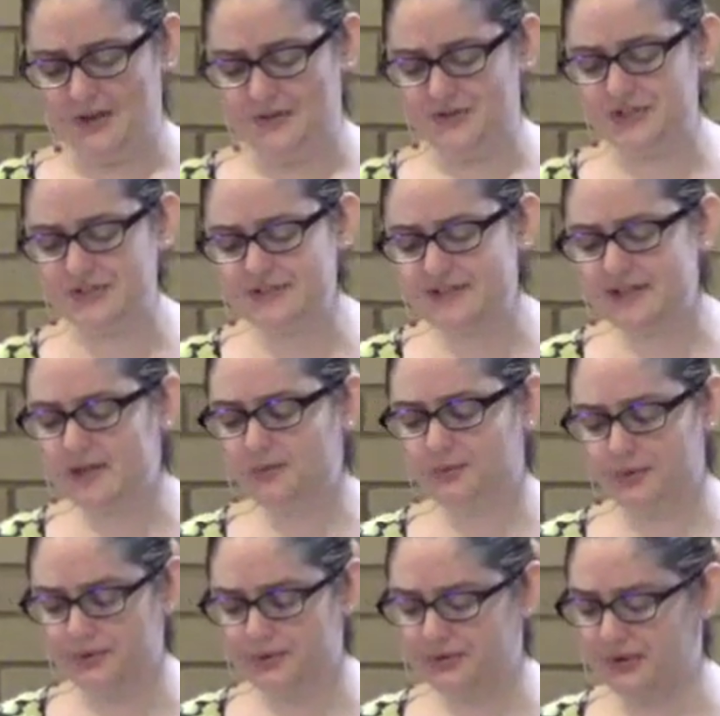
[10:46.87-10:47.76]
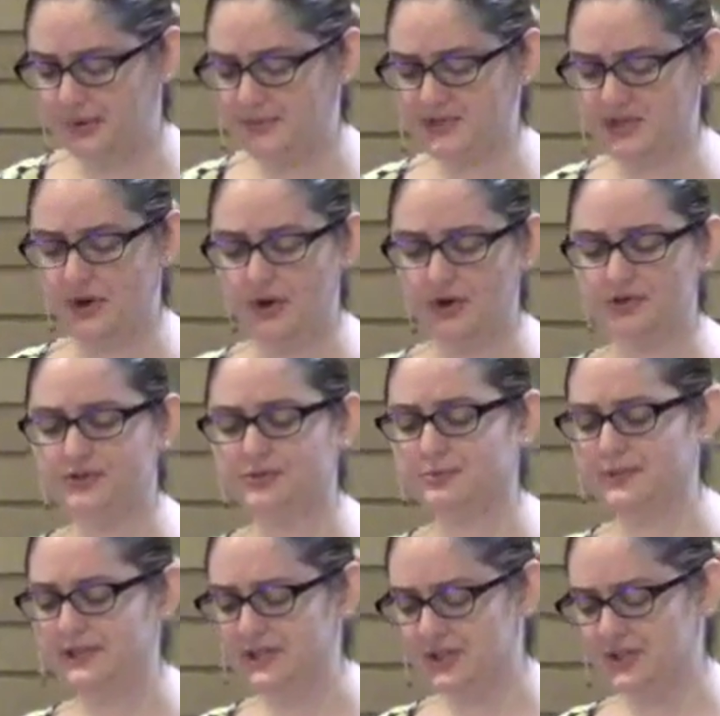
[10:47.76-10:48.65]
Just like Ruth, I was called
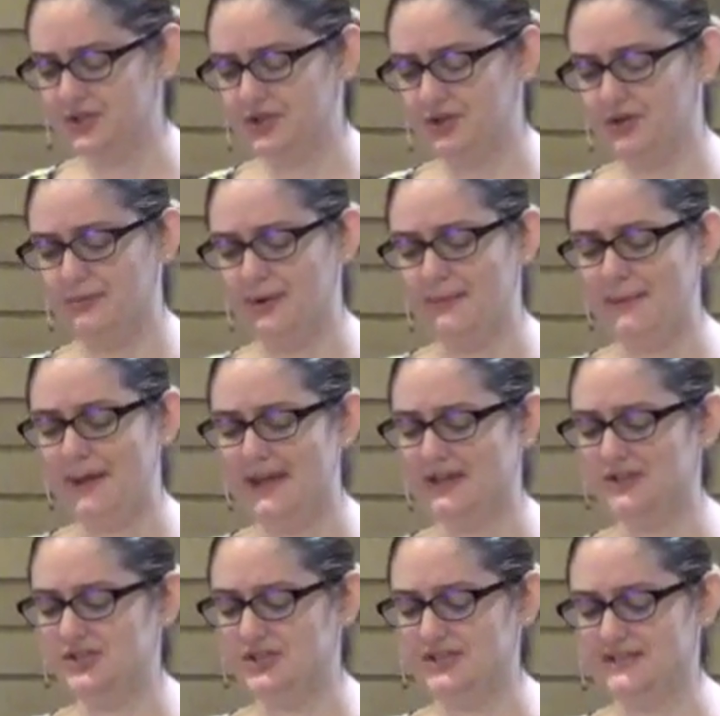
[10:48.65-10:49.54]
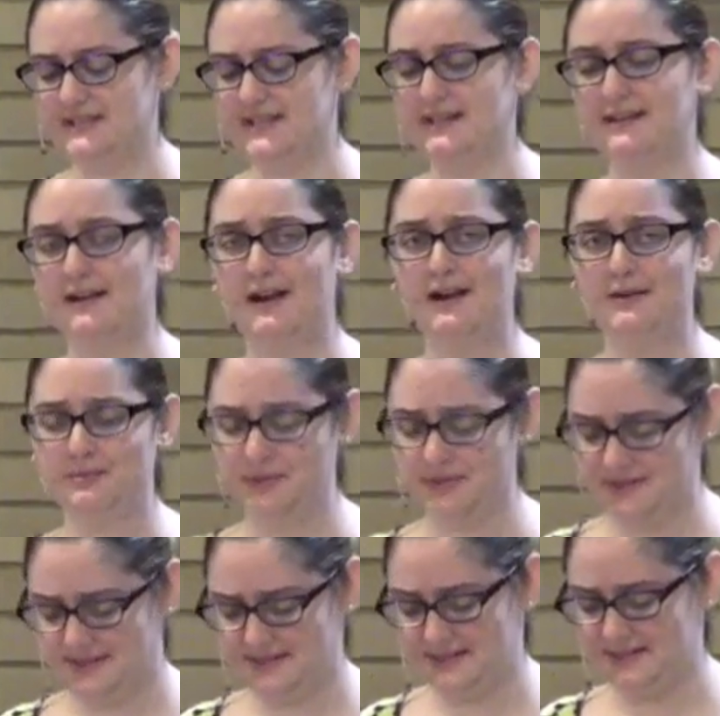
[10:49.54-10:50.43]
to reassure my patients that God
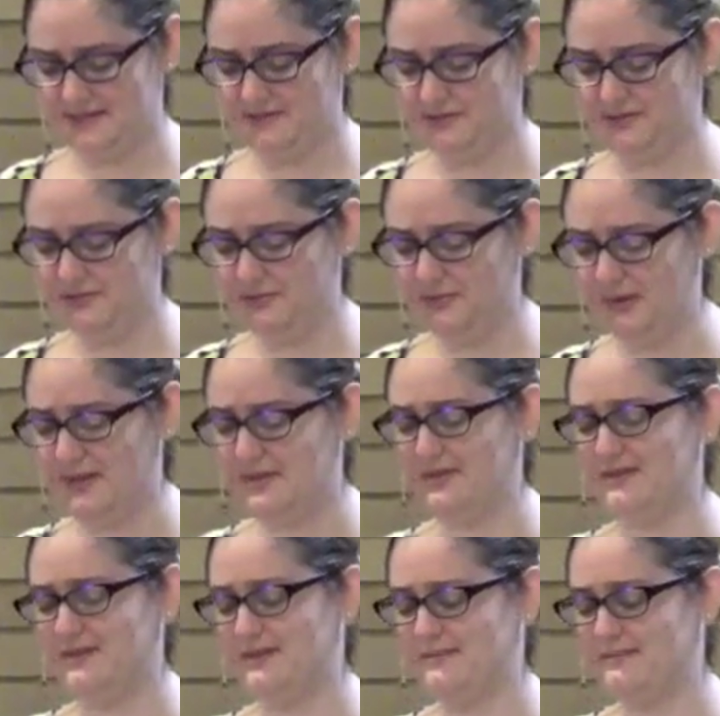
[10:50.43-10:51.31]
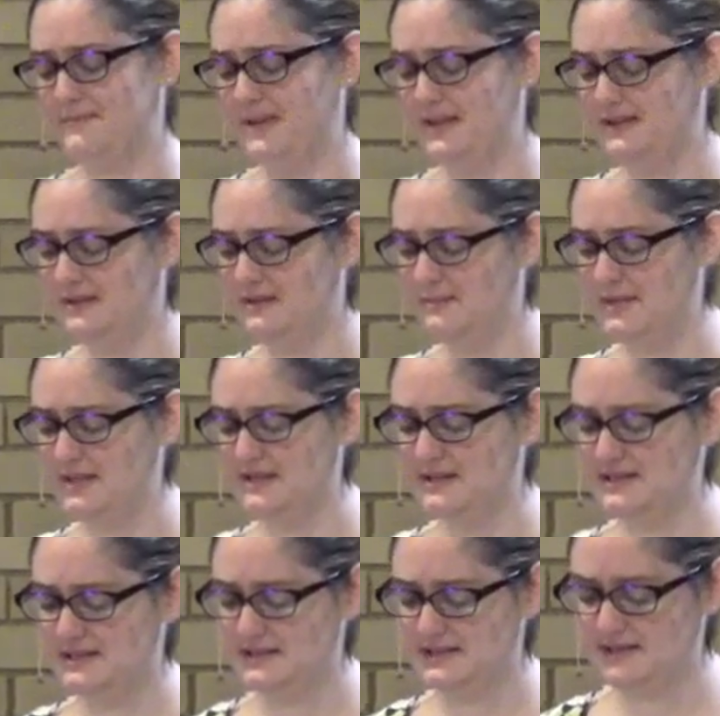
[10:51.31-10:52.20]
was still with them in the
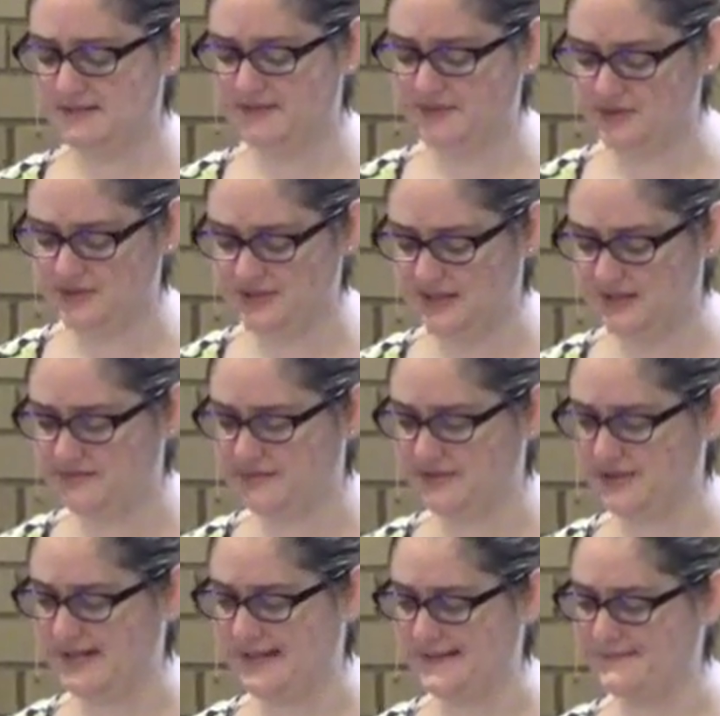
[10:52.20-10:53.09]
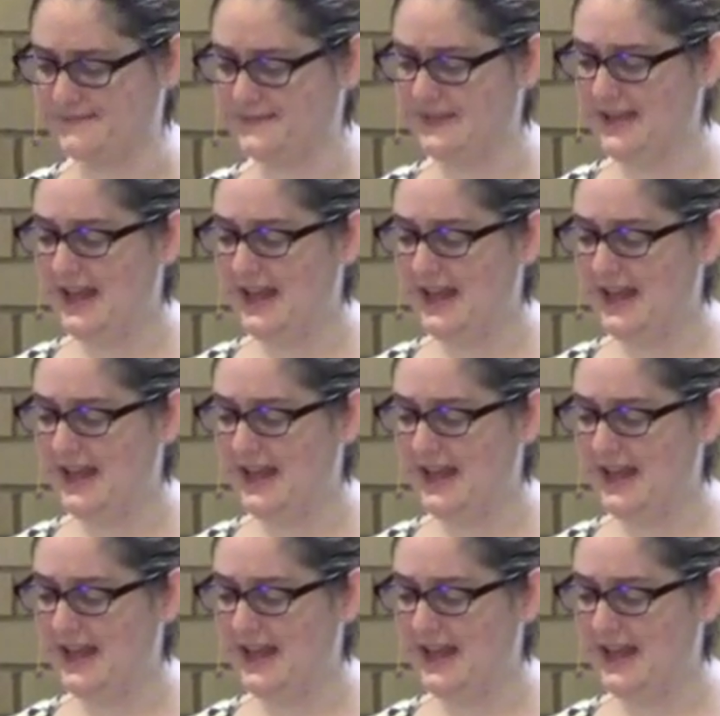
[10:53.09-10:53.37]
midst of their suffering.